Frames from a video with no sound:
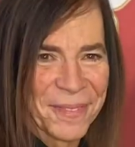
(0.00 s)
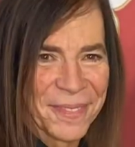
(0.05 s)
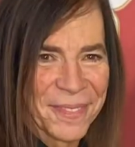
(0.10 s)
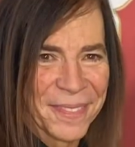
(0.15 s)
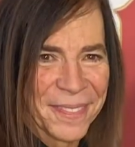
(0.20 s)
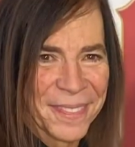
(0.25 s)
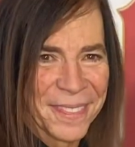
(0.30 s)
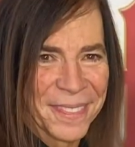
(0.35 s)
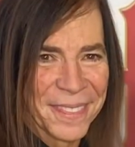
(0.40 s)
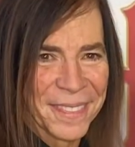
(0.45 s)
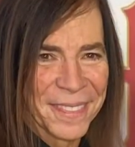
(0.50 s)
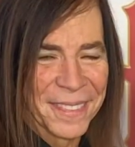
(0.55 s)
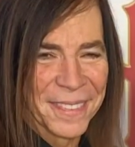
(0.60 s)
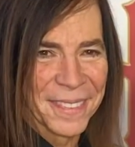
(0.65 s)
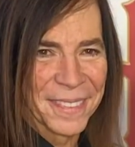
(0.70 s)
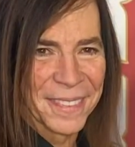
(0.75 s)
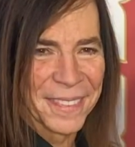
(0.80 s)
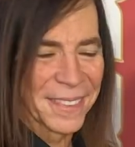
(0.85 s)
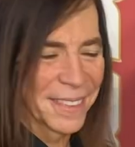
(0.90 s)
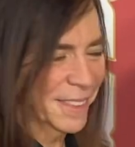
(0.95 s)

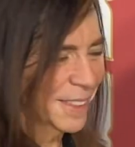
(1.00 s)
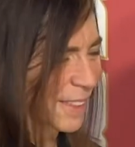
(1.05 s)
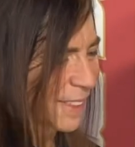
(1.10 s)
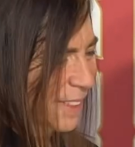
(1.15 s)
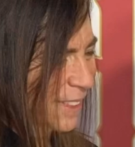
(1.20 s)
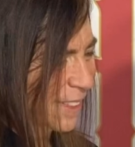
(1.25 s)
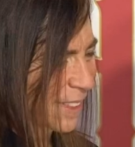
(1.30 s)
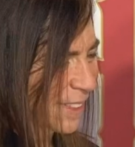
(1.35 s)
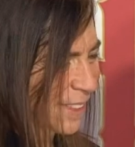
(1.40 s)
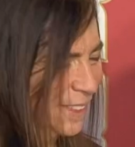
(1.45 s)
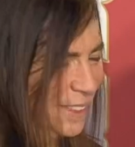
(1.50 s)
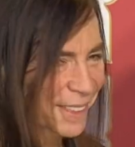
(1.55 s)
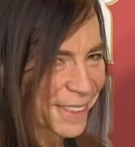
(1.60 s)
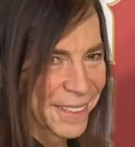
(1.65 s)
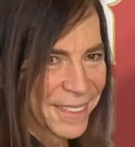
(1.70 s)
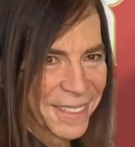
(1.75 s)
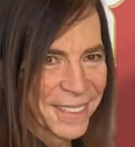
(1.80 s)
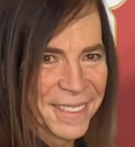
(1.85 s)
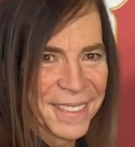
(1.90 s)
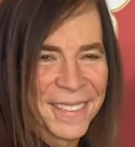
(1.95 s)

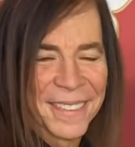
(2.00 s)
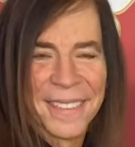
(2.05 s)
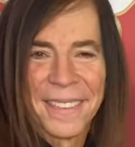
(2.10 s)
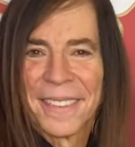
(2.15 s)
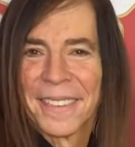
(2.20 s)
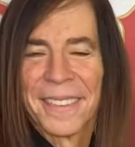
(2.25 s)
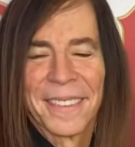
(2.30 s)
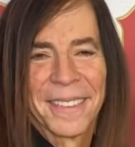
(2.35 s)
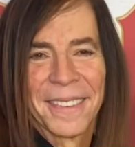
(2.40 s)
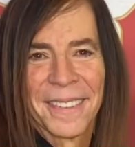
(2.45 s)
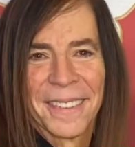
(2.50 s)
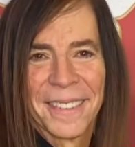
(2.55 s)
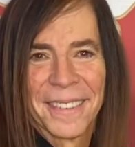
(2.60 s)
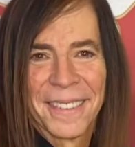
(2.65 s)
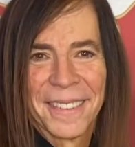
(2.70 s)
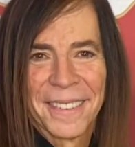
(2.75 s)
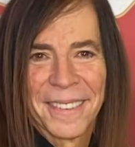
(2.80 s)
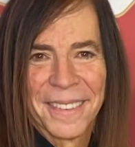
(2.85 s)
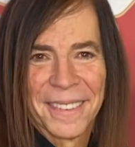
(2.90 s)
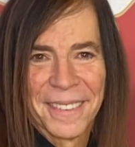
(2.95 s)

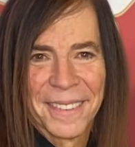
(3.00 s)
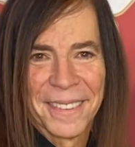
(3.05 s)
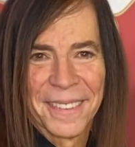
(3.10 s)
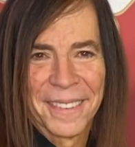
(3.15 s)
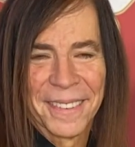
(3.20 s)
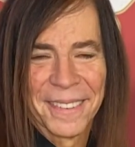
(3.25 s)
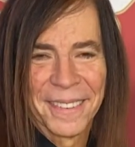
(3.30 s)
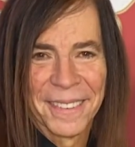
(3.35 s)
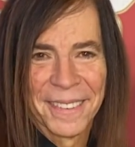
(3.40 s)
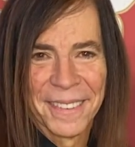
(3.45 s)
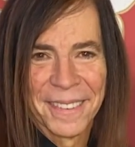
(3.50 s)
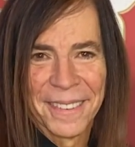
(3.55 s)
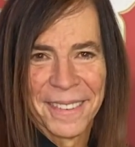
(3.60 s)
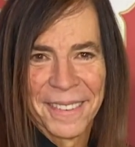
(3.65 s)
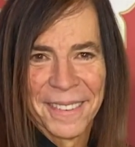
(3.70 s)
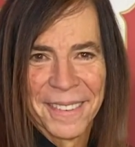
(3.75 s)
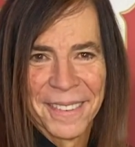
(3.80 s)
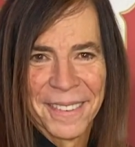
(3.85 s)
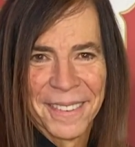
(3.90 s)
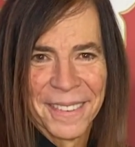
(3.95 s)

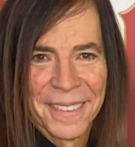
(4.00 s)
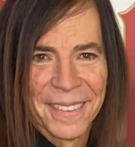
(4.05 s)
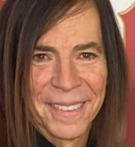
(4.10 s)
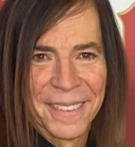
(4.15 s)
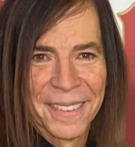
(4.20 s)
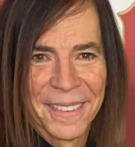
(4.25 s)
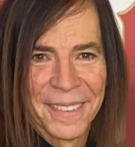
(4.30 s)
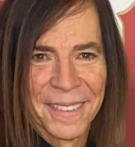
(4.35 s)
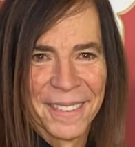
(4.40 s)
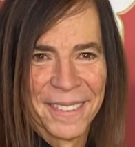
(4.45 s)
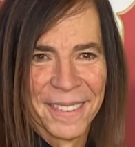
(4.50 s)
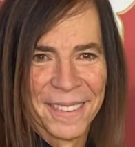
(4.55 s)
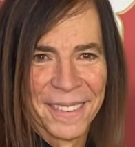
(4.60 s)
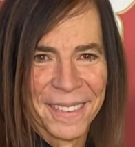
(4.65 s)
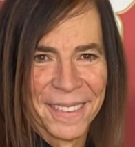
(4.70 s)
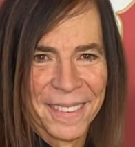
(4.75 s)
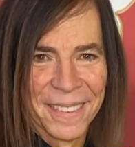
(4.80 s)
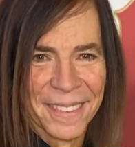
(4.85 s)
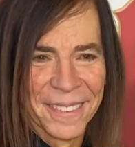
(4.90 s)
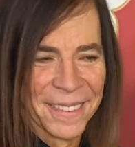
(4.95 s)

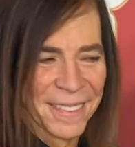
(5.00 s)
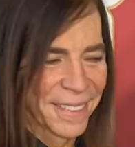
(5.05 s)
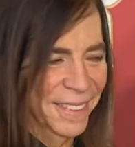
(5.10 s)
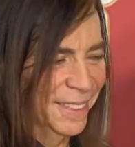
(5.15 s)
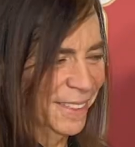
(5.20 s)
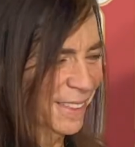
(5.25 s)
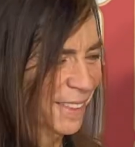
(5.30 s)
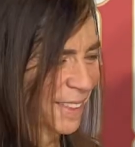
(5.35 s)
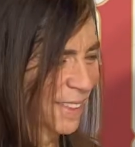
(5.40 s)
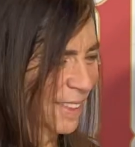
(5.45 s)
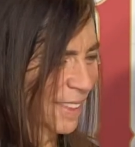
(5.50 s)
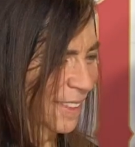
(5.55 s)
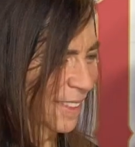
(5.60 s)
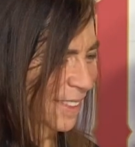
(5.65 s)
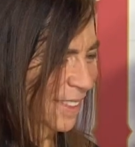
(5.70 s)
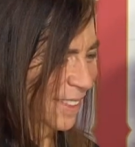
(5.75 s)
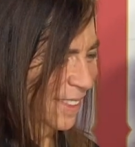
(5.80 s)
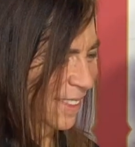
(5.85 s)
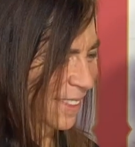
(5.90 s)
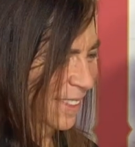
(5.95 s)

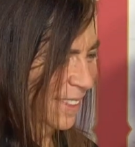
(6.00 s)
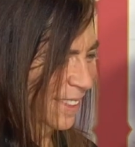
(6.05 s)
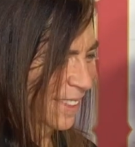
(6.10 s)
This person isn't speaking.